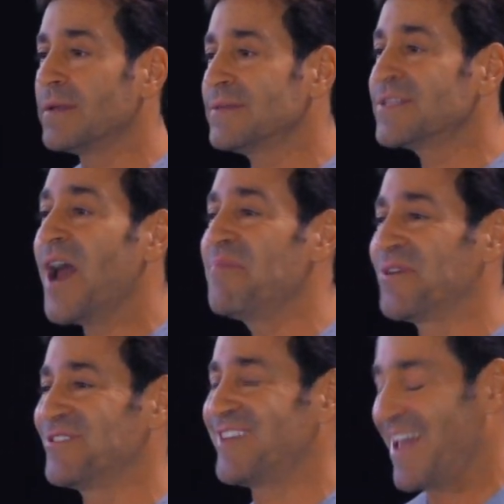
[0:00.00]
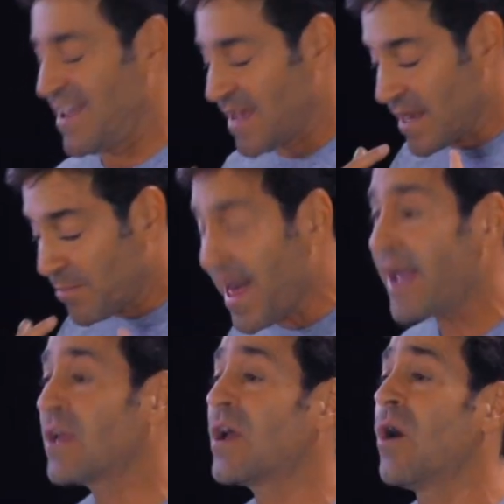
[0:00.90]
sideburns and a
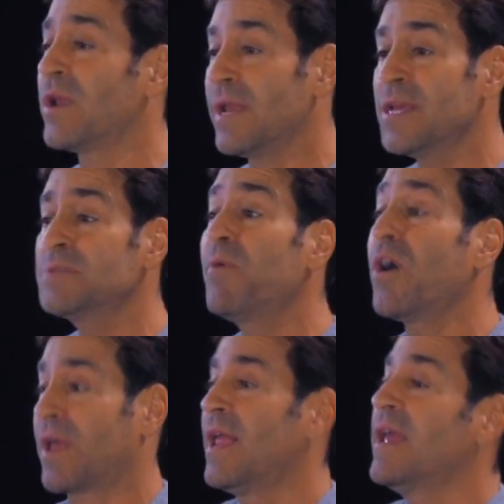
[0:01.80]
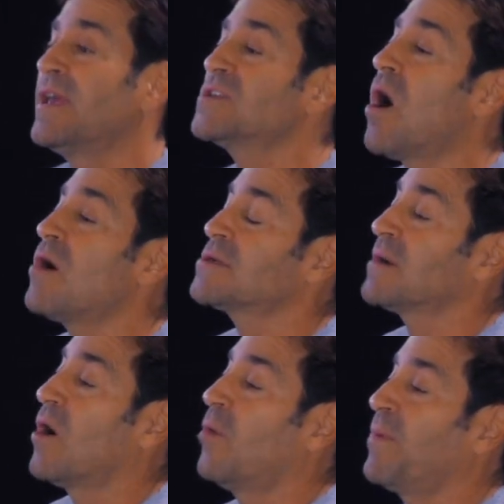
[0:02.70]
black coat. And his book is
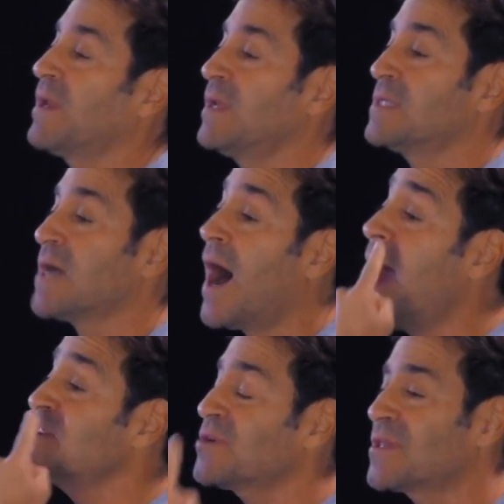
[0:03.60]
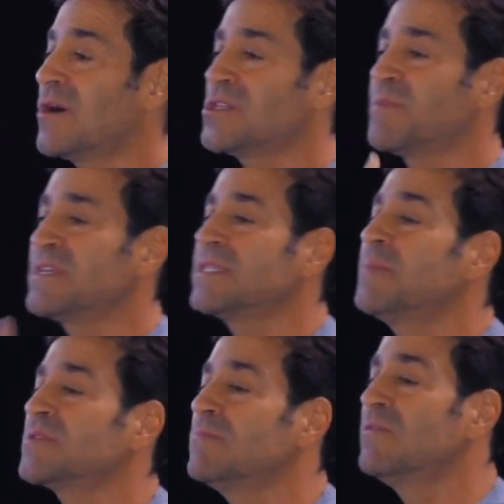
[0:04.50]
also open, and his eyes are closed, but his
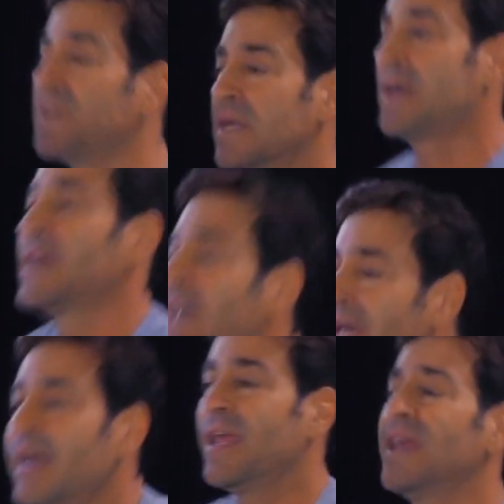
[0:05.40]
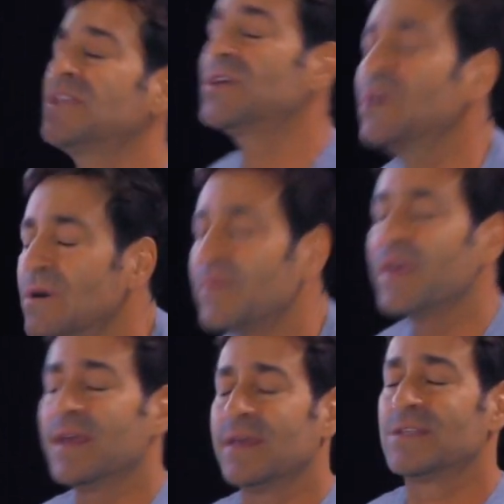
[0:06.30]
lips are moving. And he too
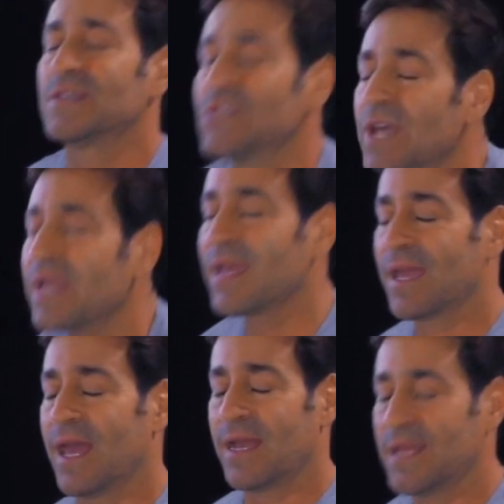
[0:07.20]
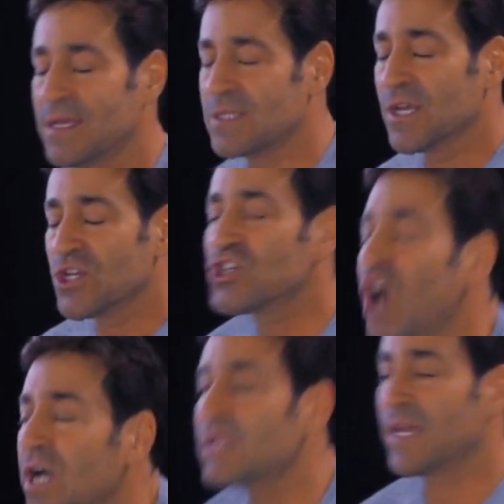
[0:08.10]
is shaking, and he's
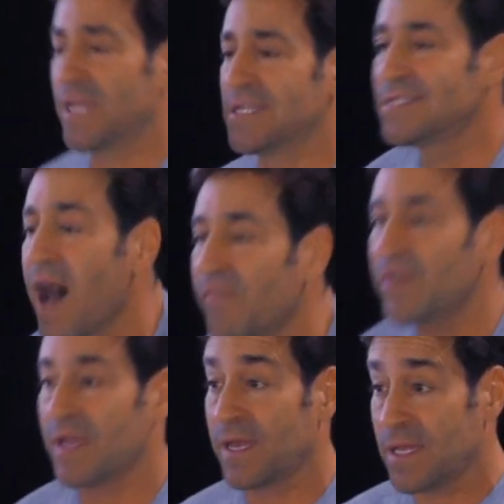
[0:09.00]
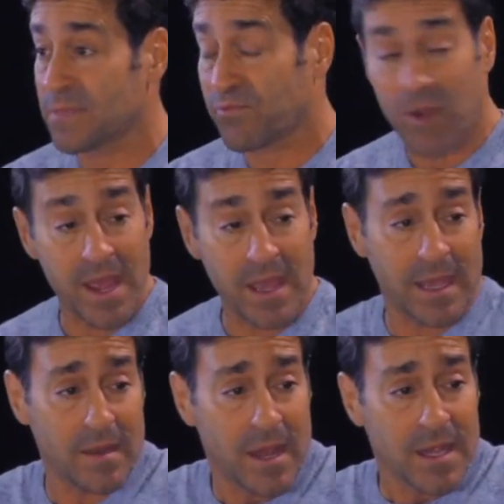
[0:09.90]
shuckling, he's davening, and he's praying
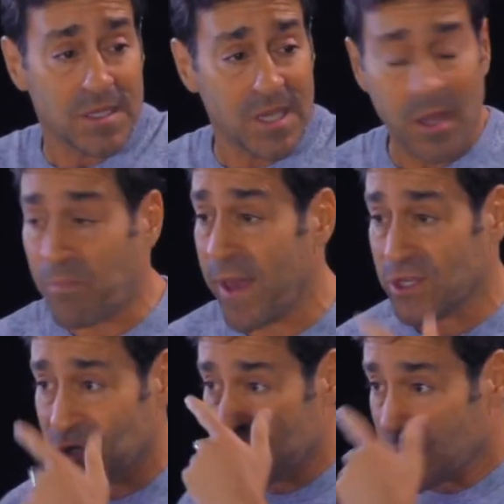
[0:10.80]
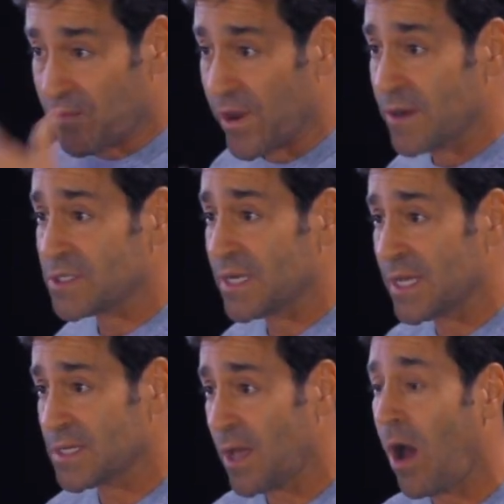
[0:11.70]
in syncopation to the prayers in
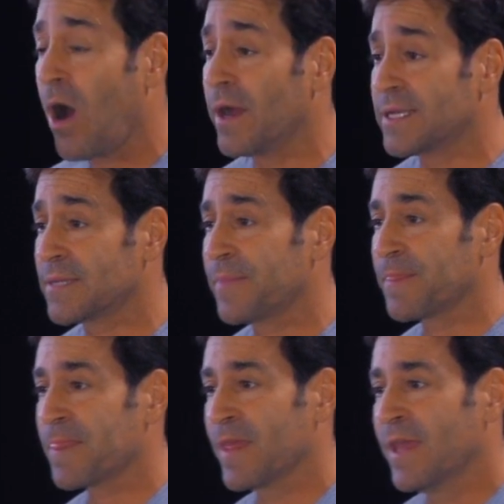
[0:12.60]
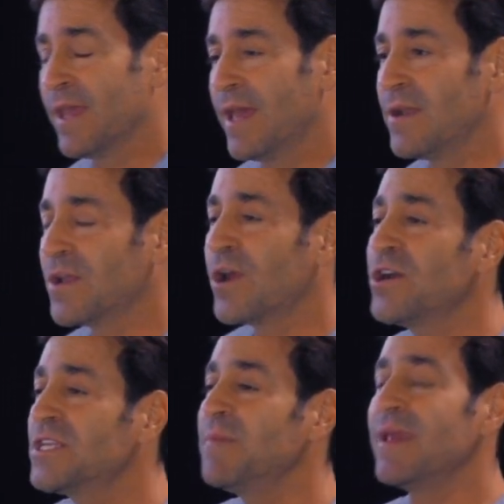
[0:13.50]
his heart. And it
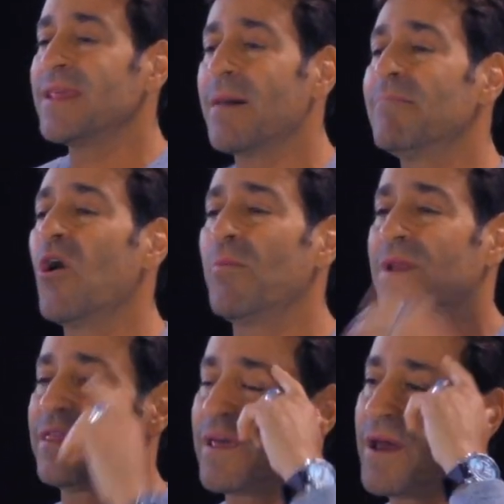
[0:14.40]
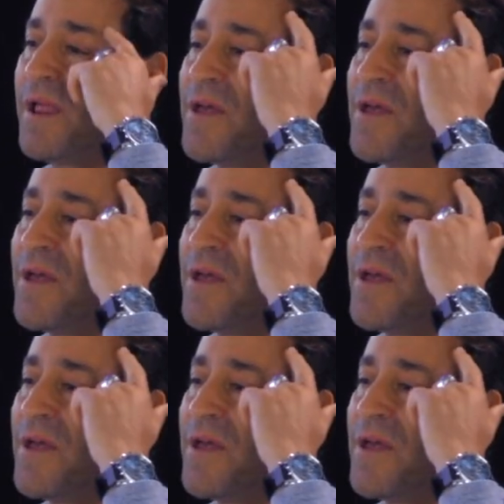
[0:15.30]
occurred to me in that moment, the